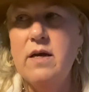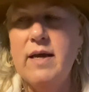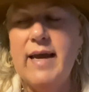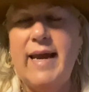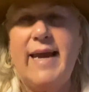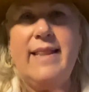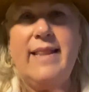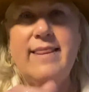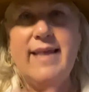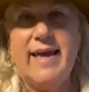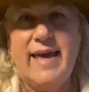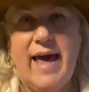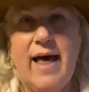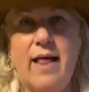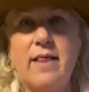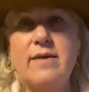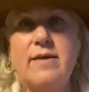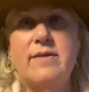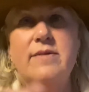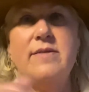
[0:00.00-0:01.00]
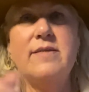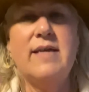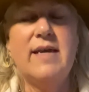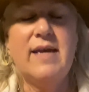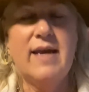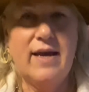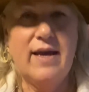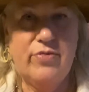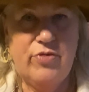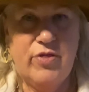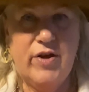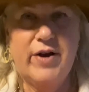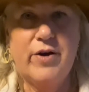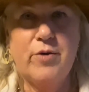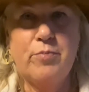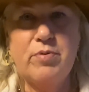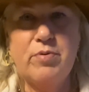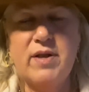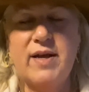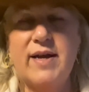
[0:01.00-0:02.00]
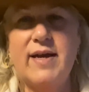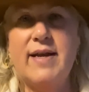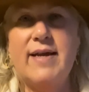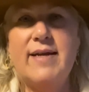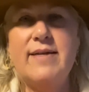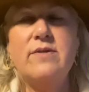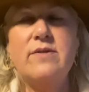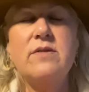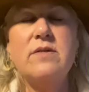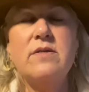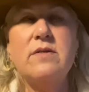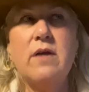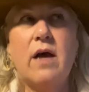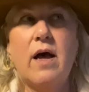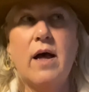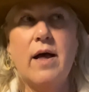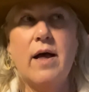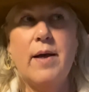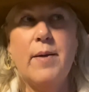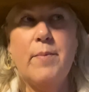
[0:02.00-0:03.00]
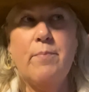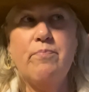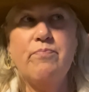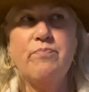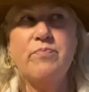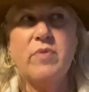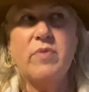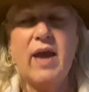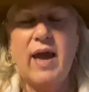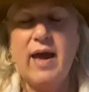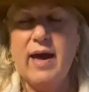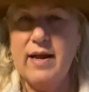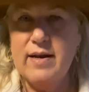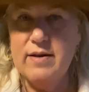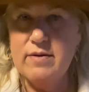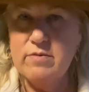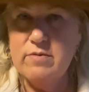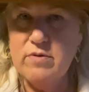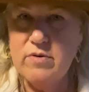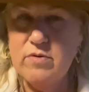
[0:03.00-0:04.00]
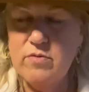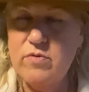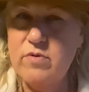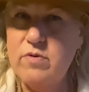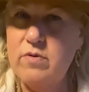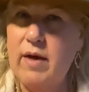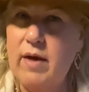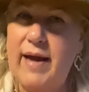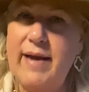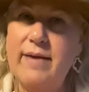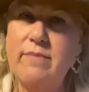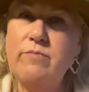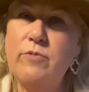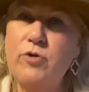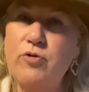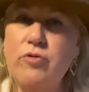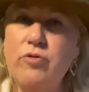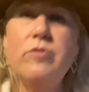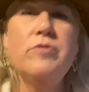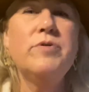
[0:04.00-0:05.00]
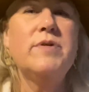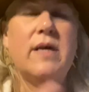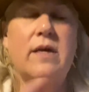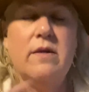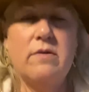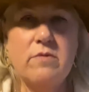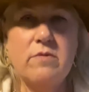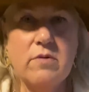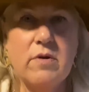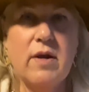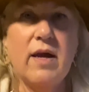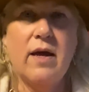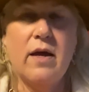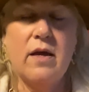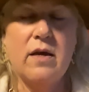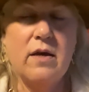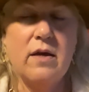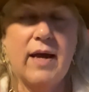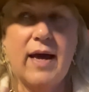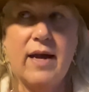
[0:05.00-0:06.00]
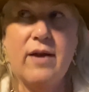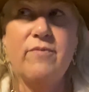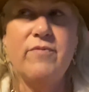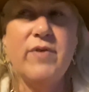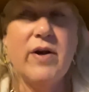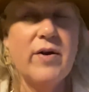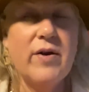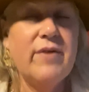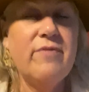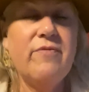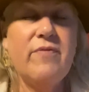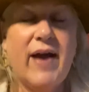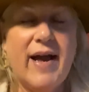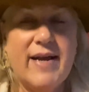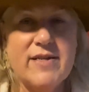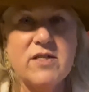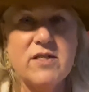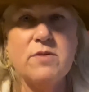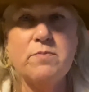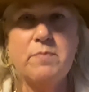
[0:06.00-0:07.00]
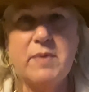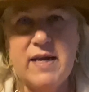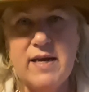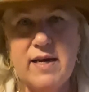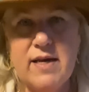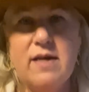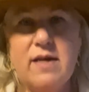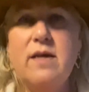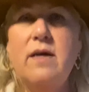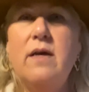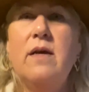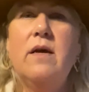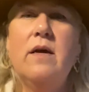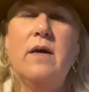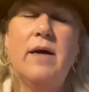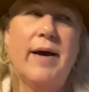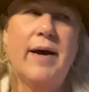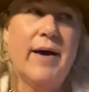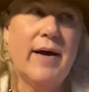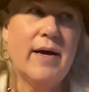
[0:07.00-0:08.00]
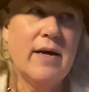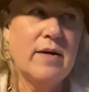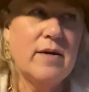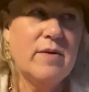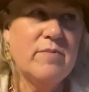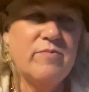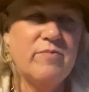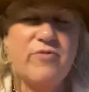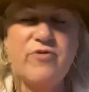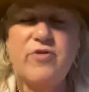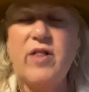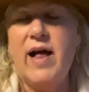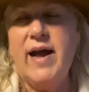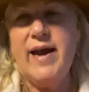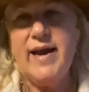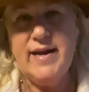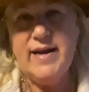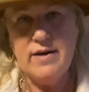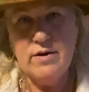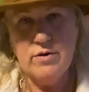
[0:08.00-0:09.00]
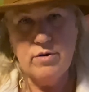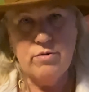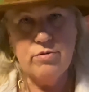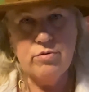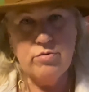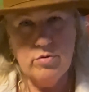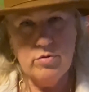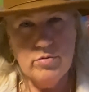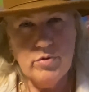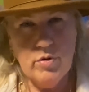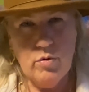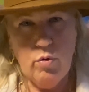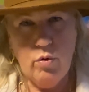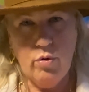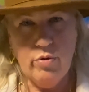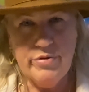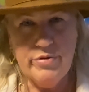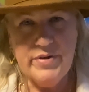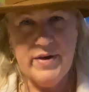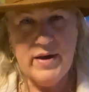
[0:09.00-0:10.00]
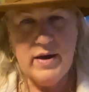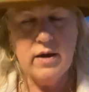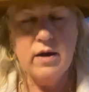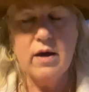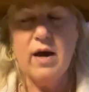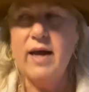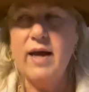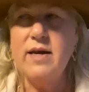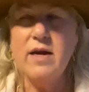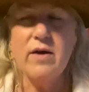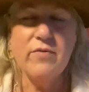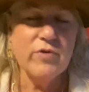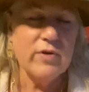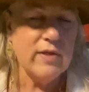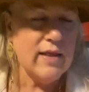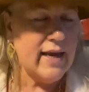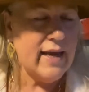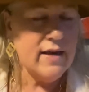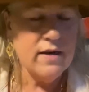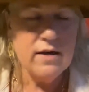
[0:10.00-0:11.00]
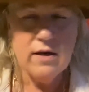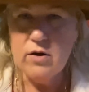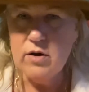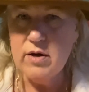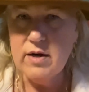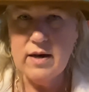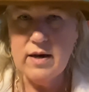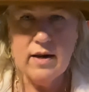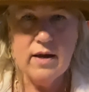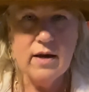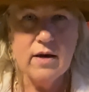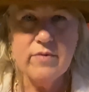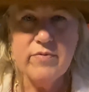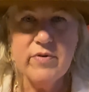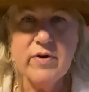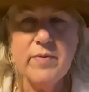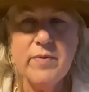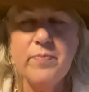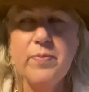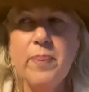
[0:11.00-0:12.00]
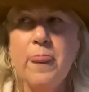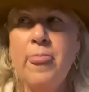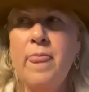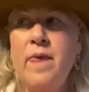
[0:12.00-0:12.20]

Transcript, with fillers: in the galaxy and their planets um, and like cruising at, at, a very fast speed, um, flying through the whole thing. I never landed on any of them,